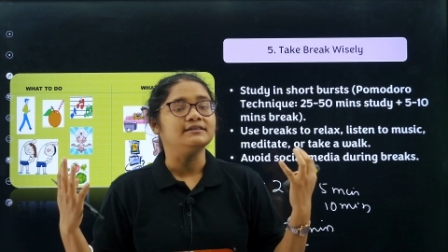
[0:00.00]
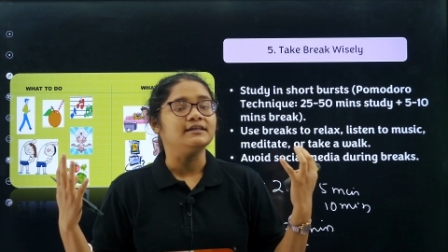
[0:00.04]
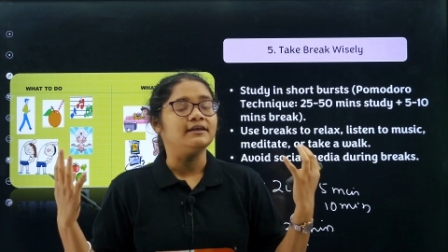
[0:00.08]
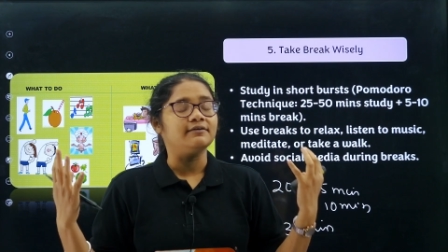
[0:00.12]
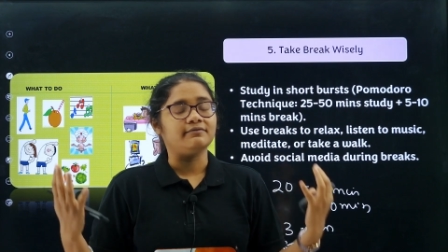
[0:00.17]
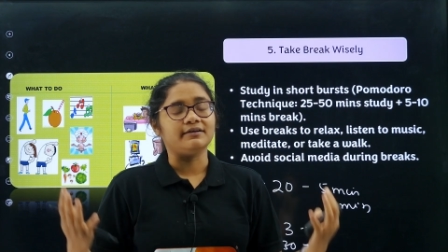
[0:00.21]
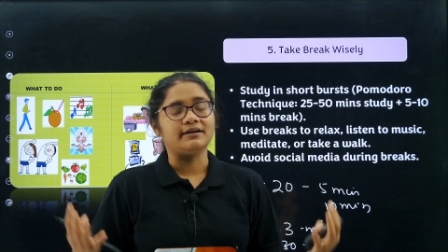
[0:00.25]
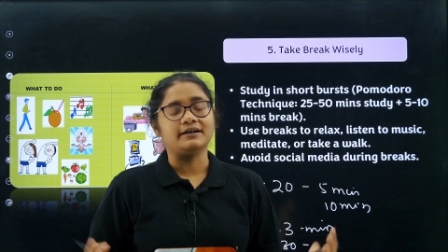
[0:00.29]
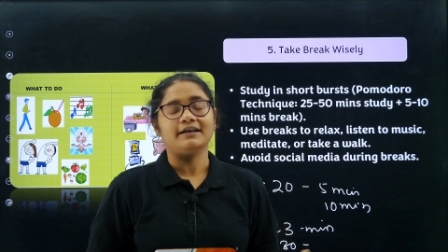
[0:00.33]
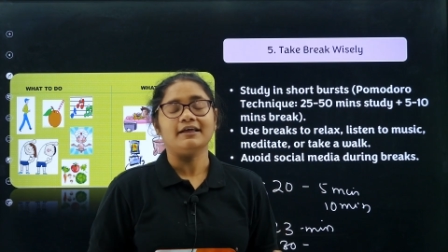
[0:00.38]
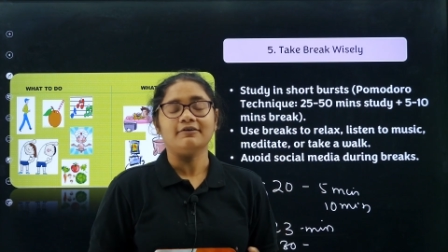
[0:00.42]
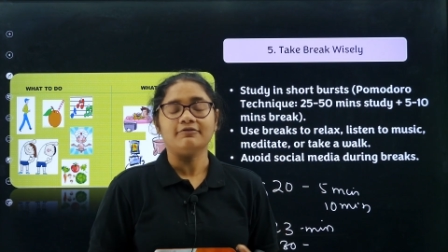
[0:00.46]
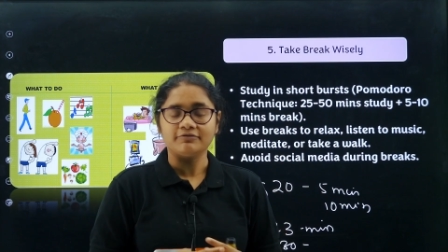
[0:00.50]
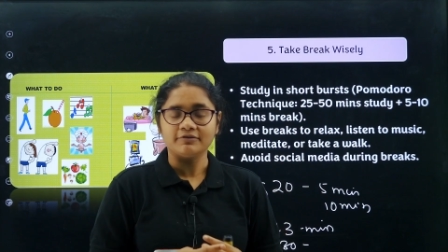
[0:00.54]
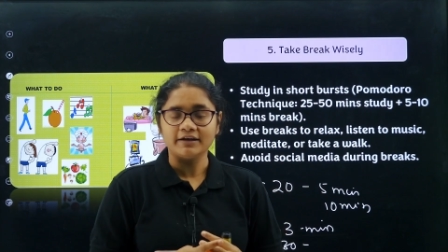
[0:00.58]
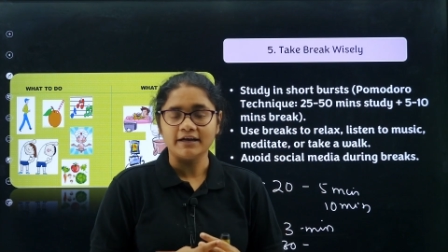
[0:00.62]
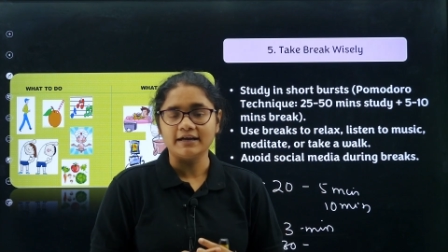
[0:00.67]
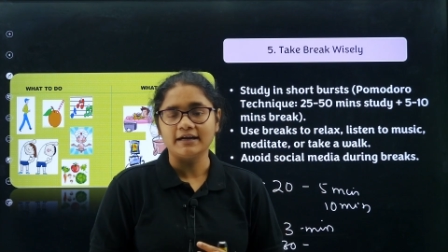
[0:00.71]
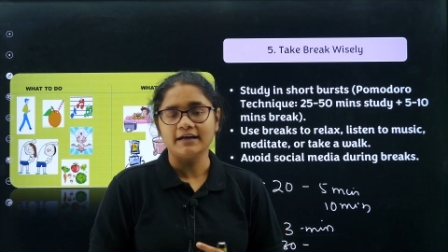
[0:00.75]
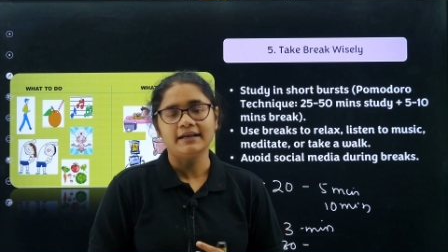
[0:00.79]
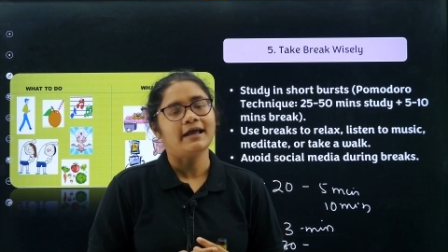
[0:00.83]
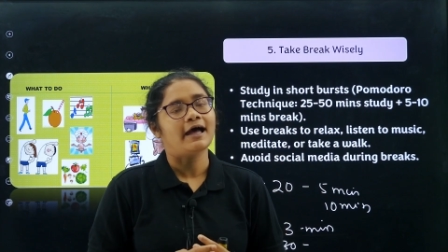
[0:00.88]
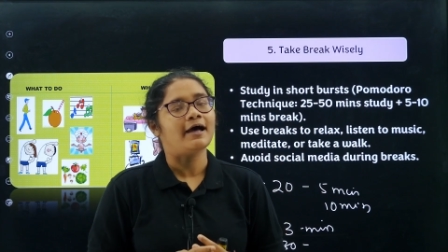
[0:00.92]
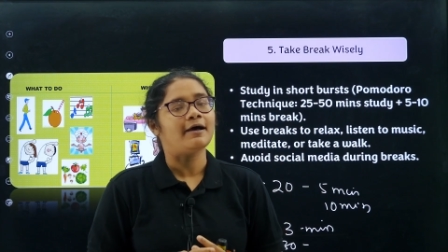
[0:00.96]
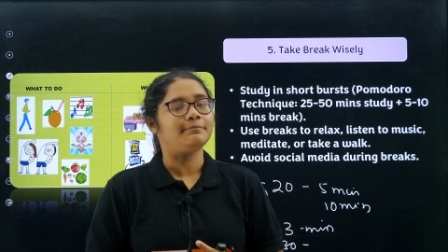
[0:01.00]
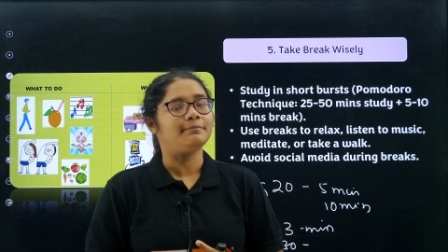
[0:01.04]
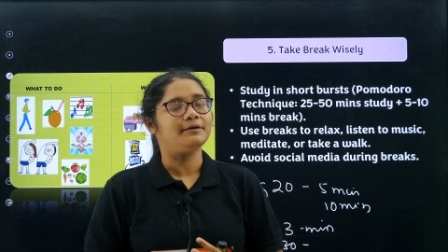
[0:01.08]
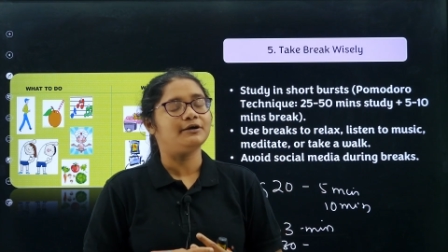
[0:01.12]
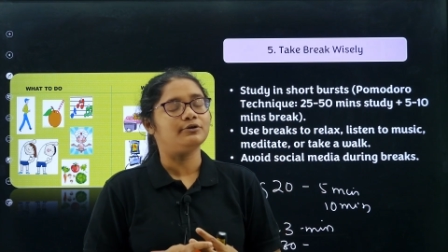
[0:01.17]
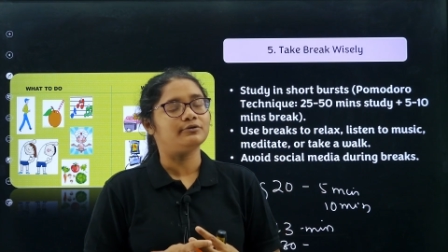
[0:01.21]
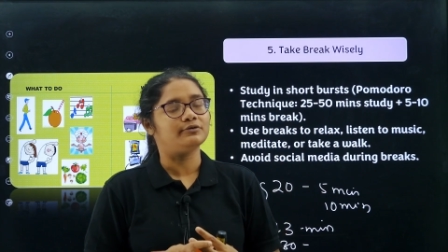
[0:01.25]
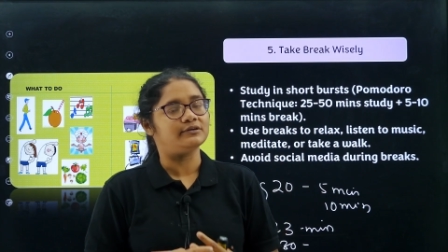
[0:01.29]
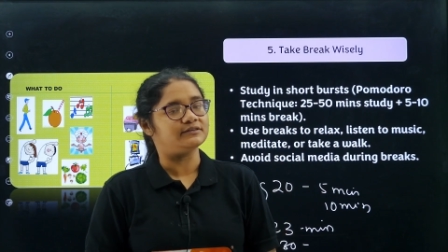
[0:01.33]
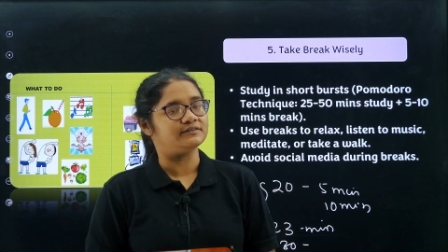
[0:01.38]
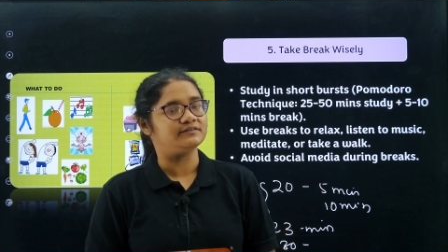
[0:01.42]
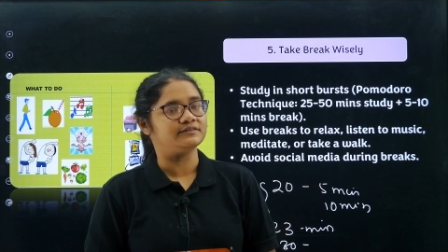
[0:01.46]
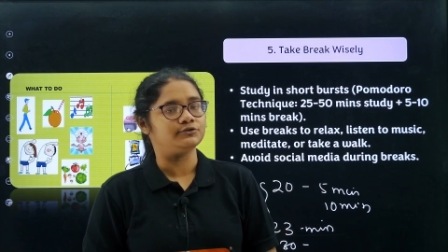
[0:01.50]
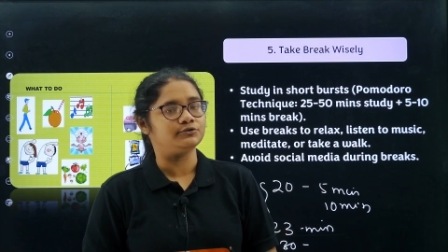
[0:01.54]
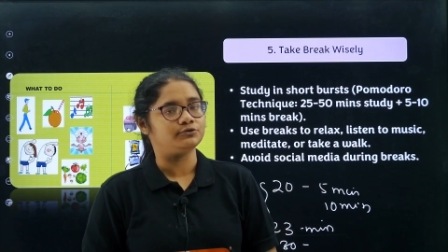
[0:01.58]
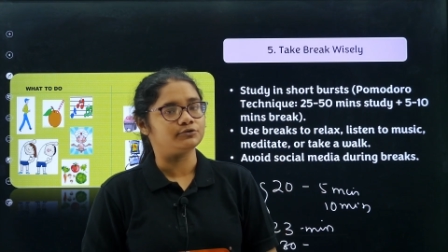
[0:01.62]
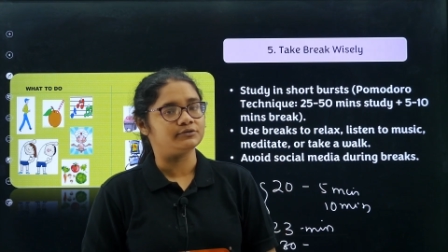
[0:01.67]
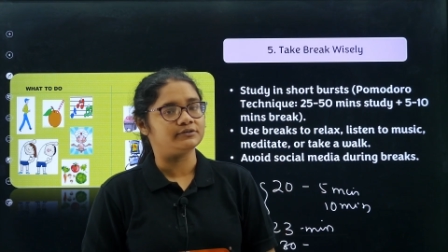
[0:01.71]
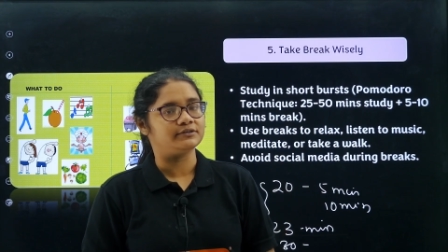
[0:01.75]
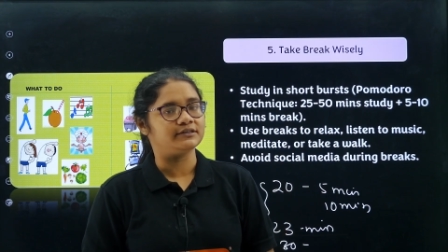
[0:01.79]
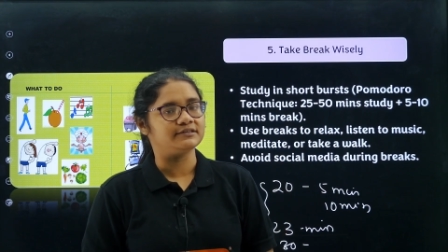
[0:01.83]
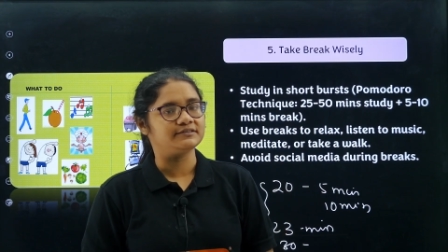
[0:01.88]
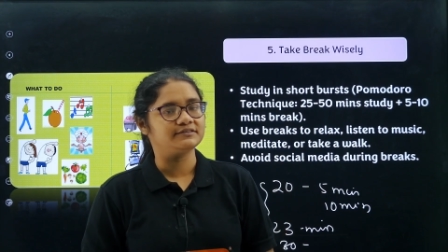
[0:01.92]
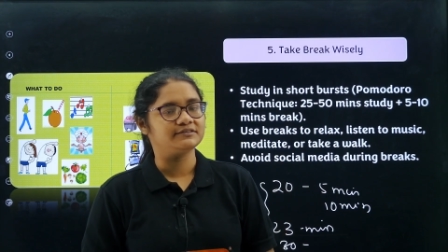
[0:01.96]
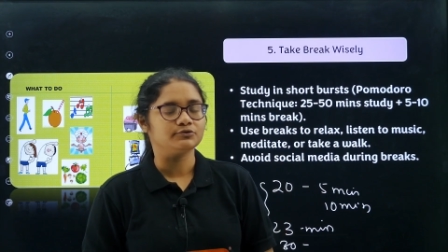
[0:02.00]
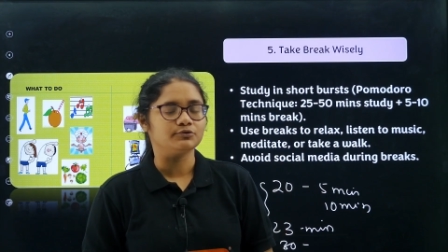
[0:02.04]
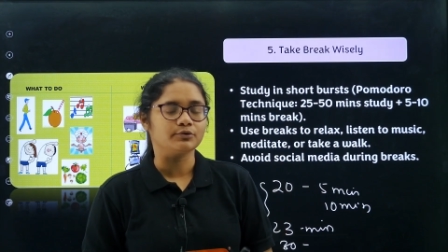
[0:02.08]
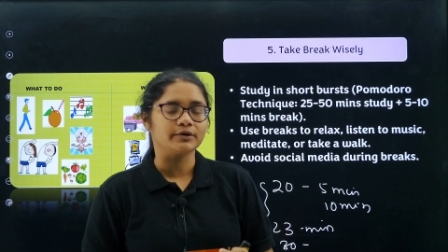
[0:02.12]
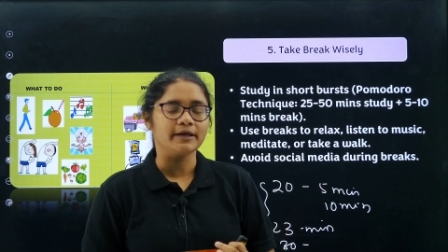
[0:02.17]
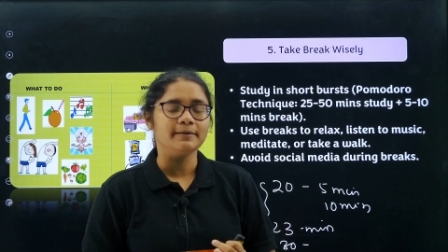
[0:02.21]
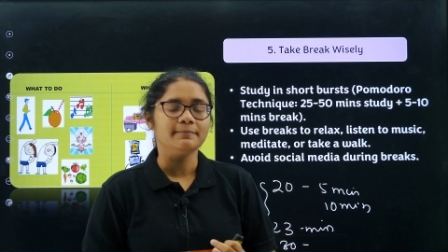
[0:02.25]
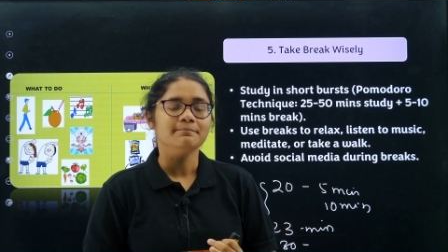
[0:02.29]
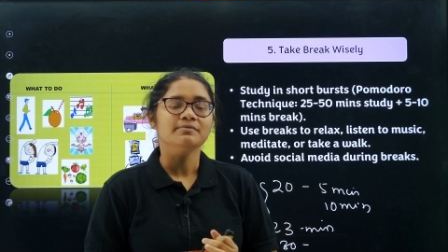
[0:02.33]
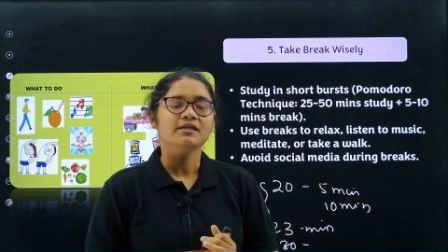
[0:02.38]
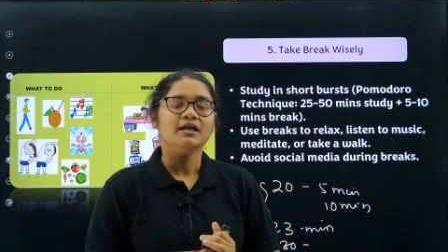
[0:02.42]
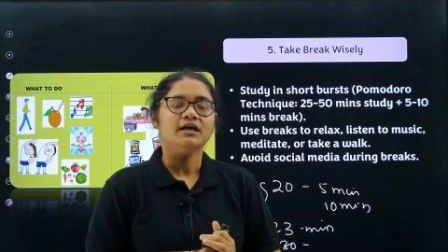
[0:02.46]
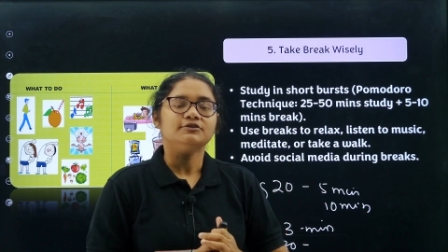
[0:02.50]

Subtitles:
They will definitely happy to listen to this, okay?